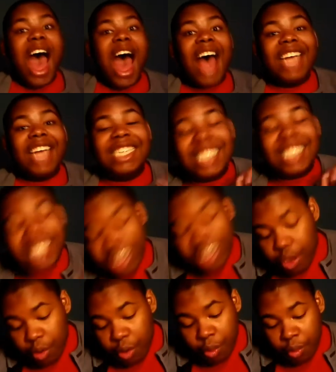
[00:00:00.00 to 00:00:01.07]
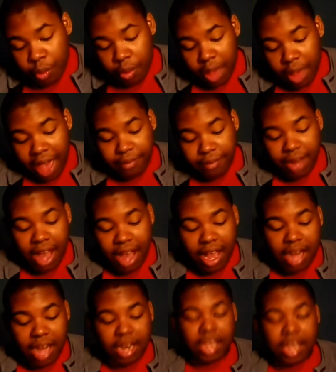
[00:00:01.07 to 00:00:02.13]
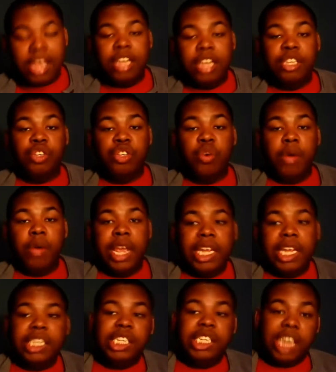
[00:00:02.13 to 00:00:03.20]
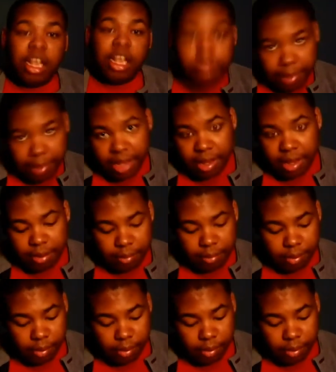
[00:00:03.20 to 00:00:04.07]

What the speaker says: I still have not gotten the E.V.L.J. gel pen.